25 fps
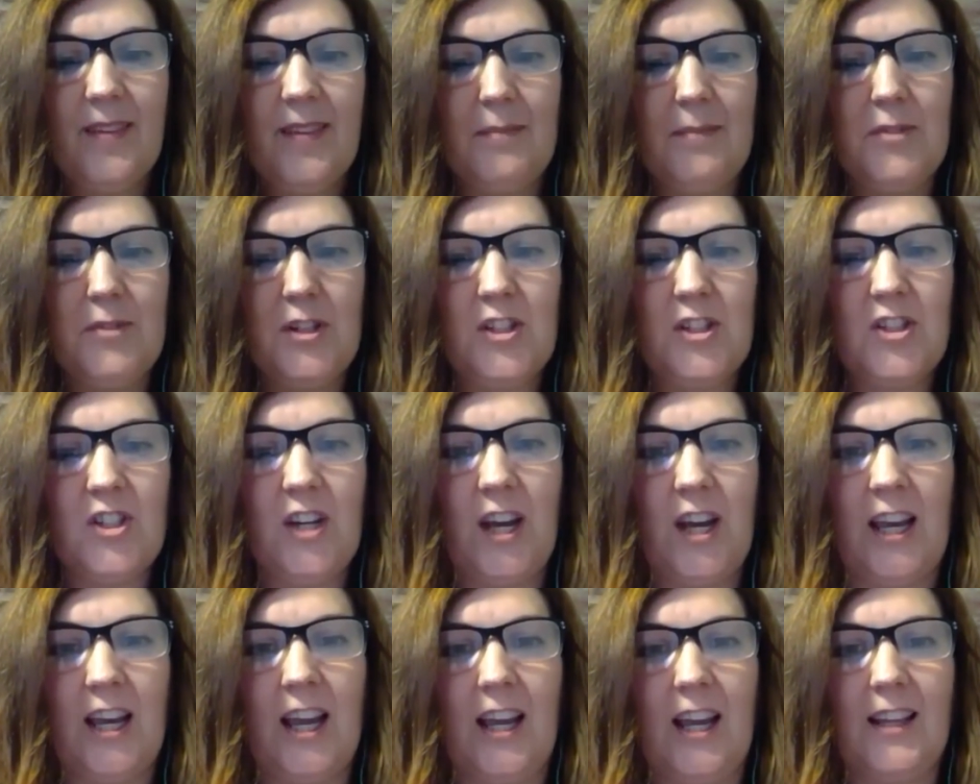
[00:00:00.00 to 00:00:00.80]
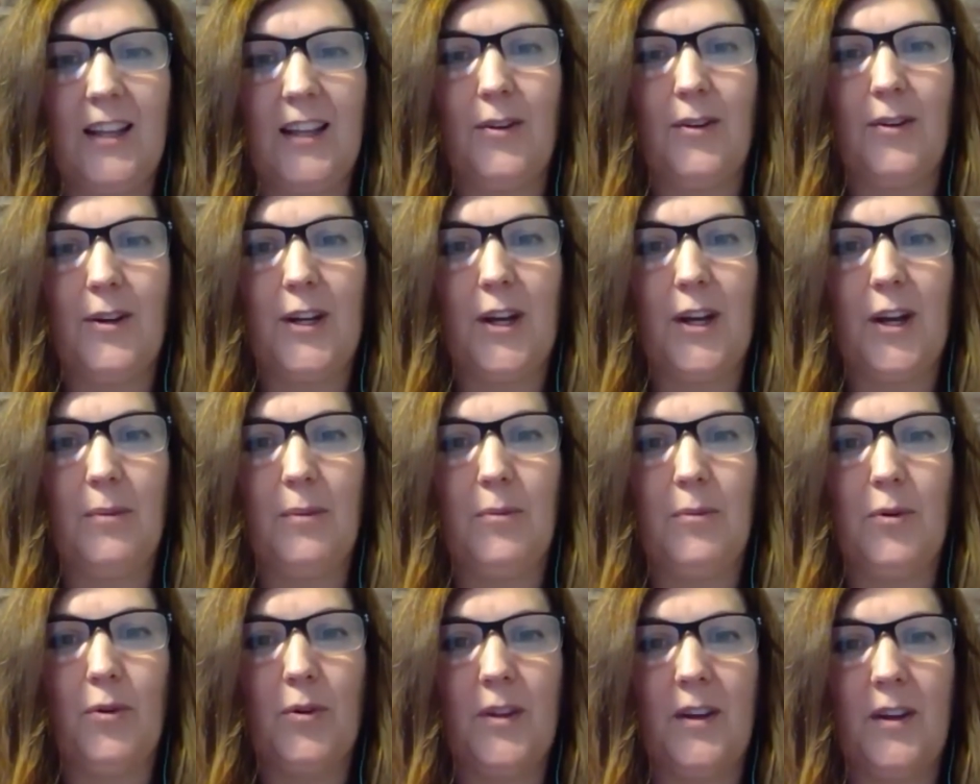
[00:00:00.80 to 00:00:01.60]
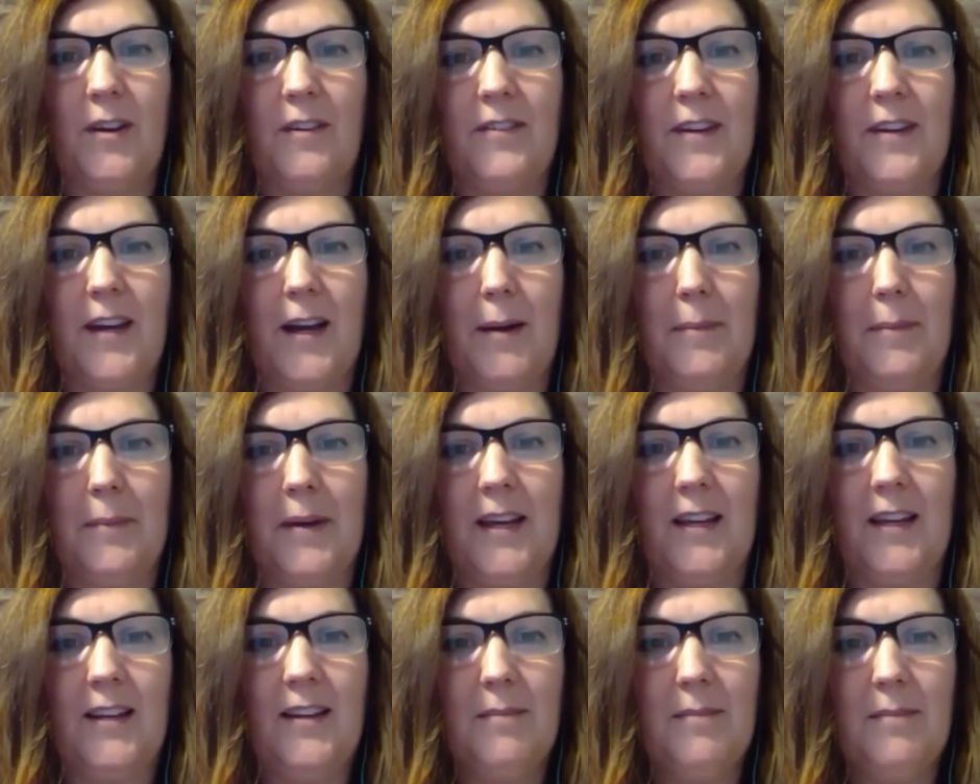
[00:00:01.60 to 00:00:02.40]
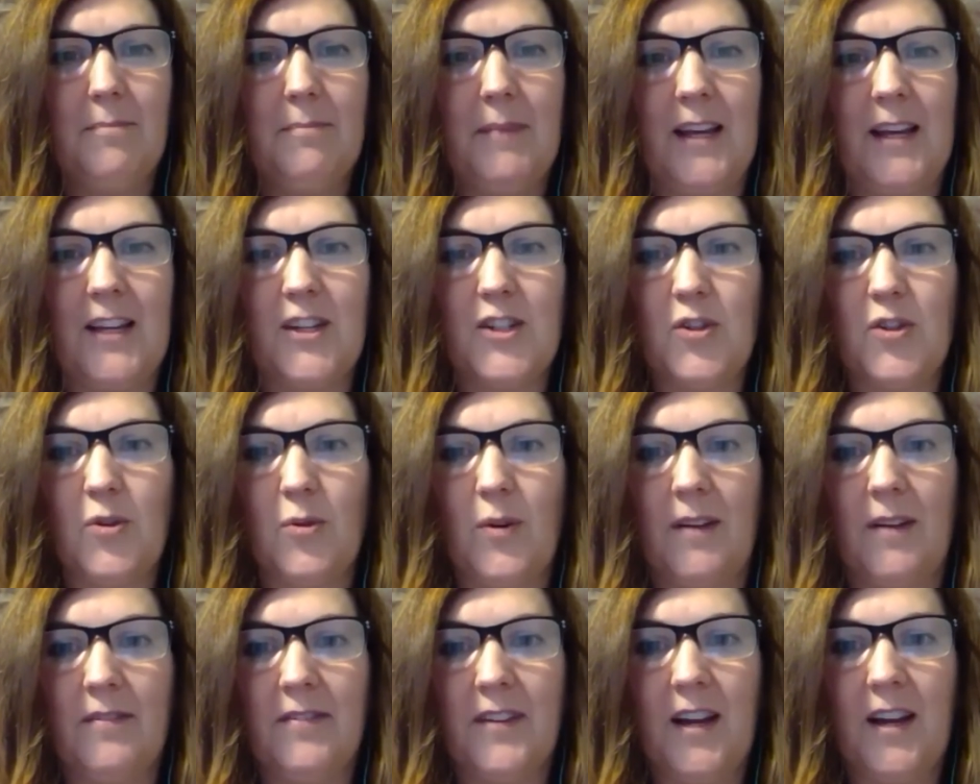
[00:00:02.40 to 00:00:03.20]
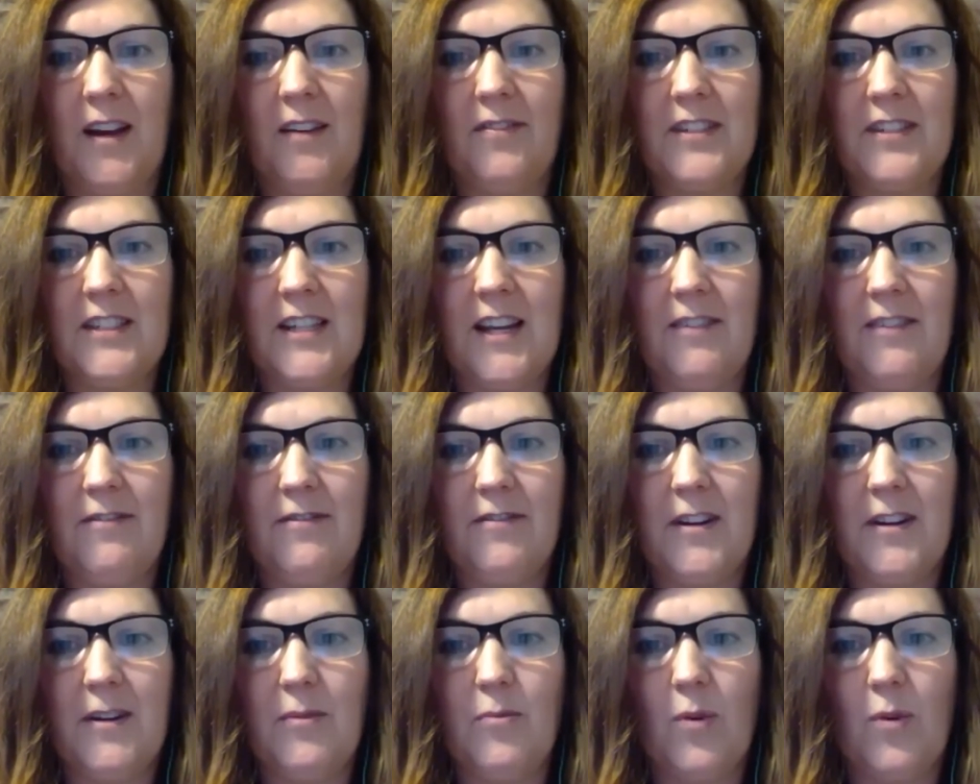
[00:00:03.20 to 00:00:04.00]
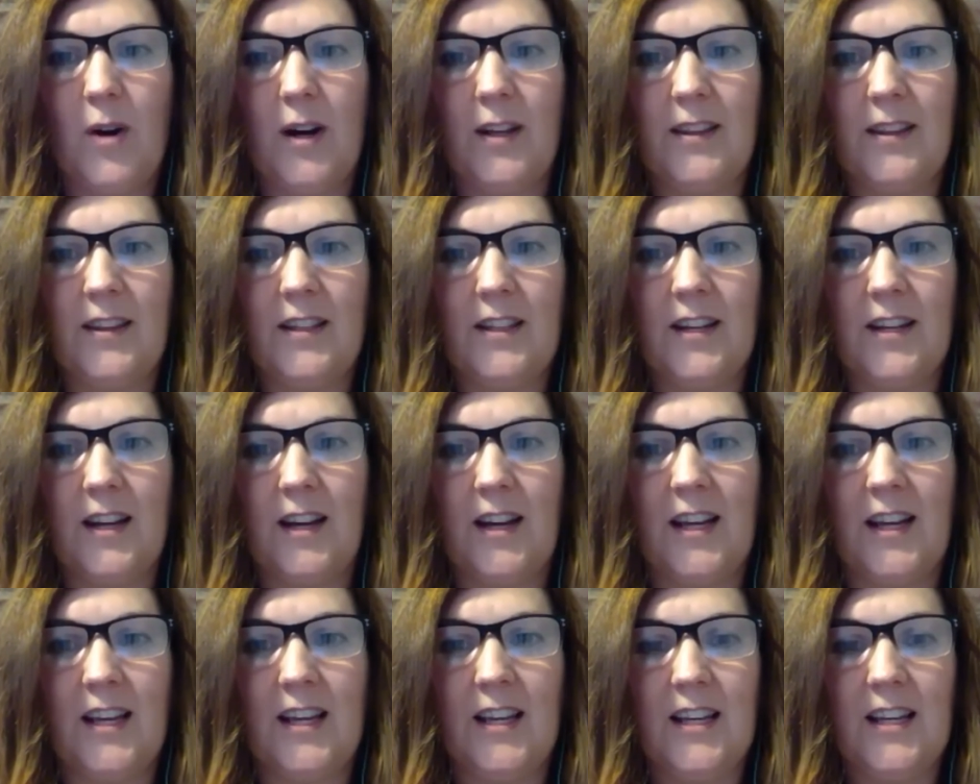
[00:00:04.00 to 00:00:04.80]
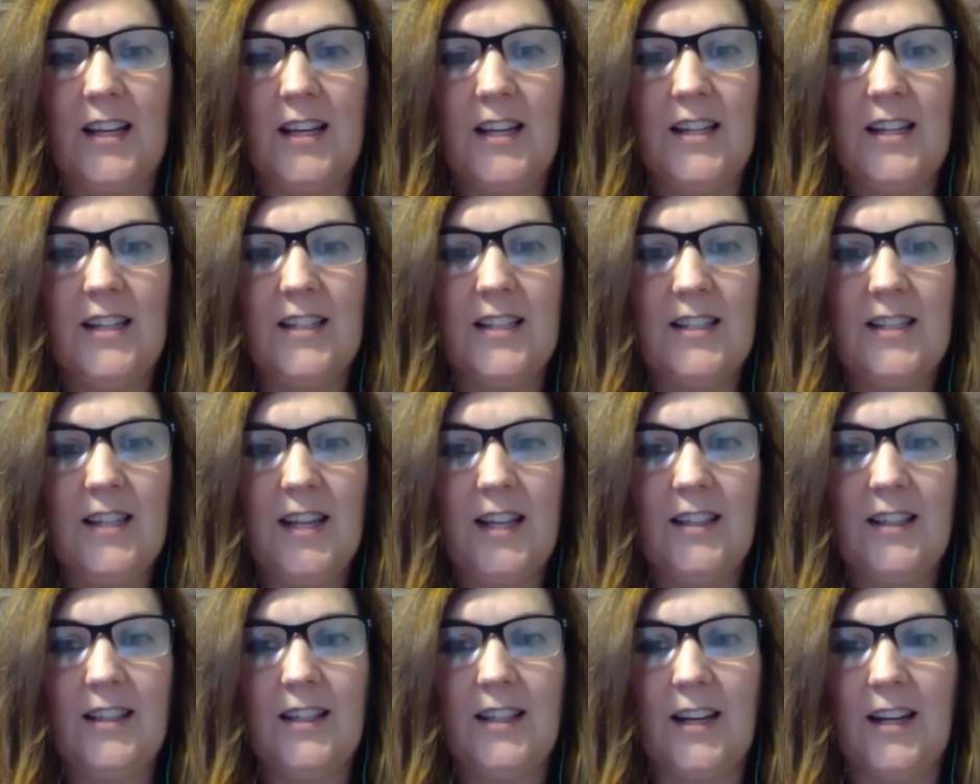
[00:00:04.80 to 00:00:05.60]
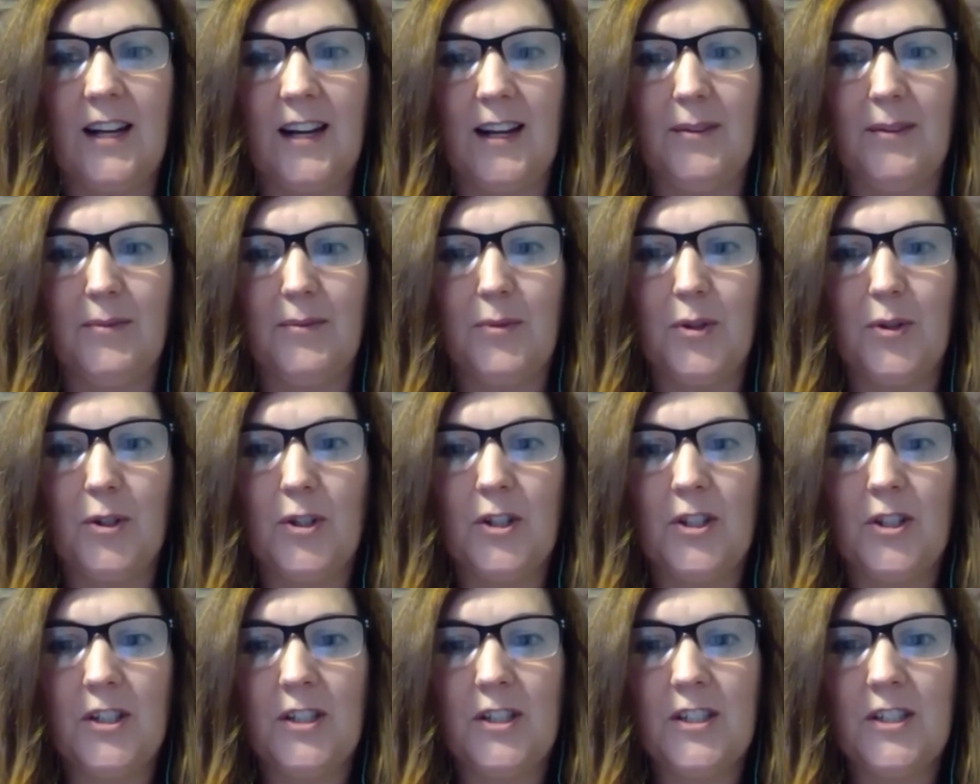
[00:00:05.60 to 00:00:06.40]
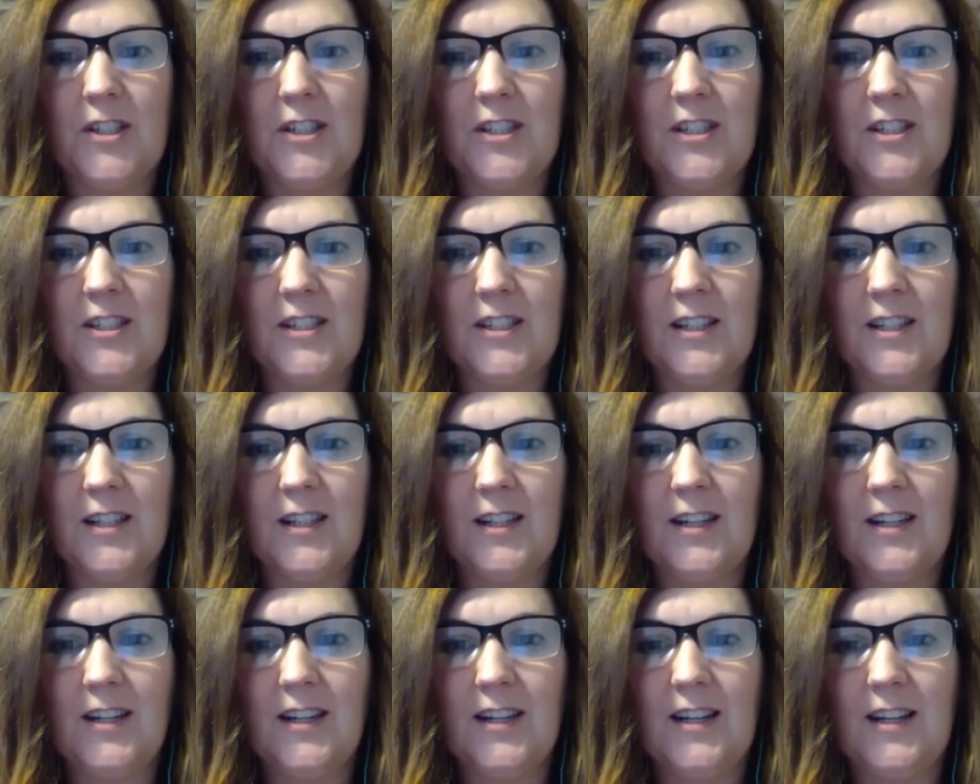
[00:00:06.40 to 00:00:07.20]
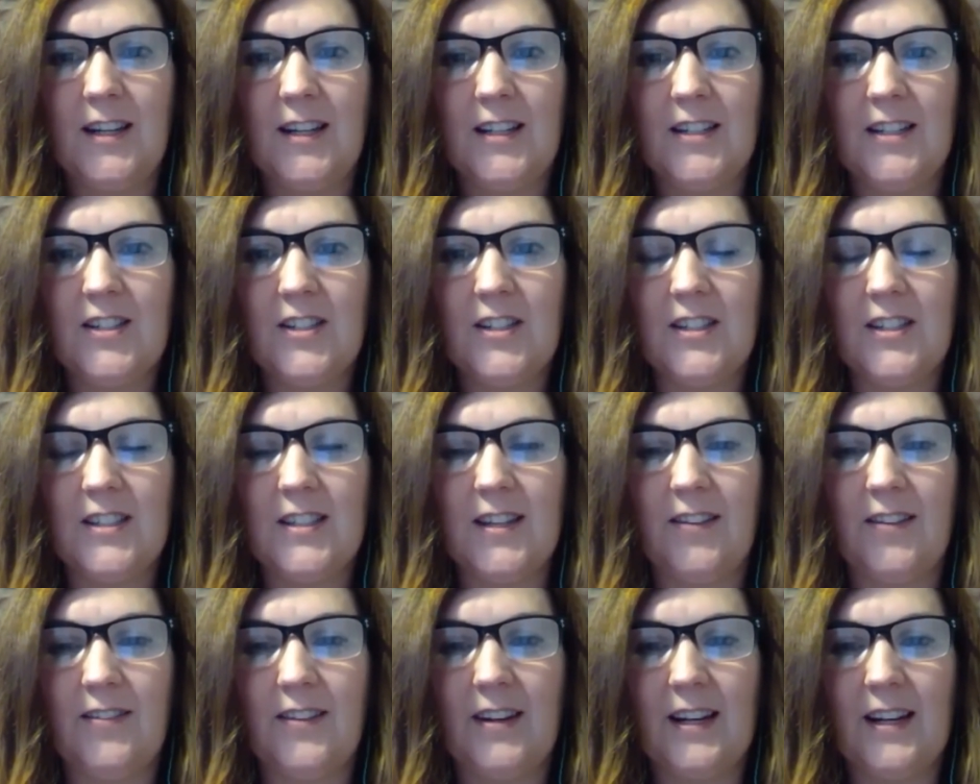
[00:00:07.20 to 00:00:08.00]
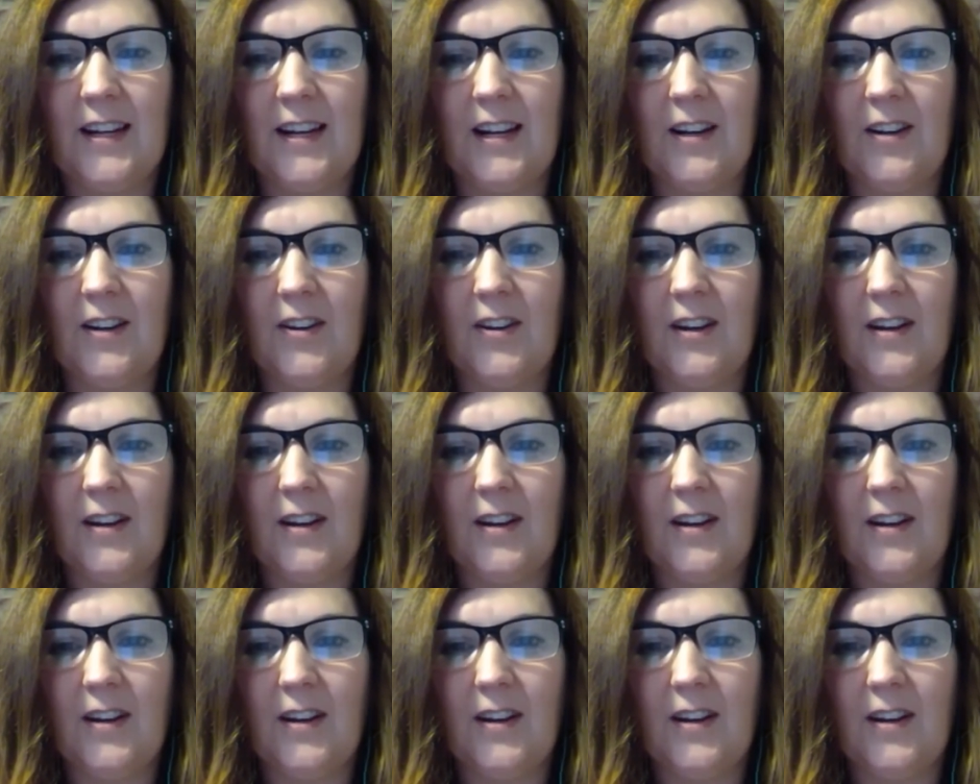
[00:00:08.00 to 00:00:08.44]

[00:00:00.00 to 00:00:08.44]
Just checking there are no more that have come in, and make sure I've covered everyone that I said that I would. Let's just have a little look.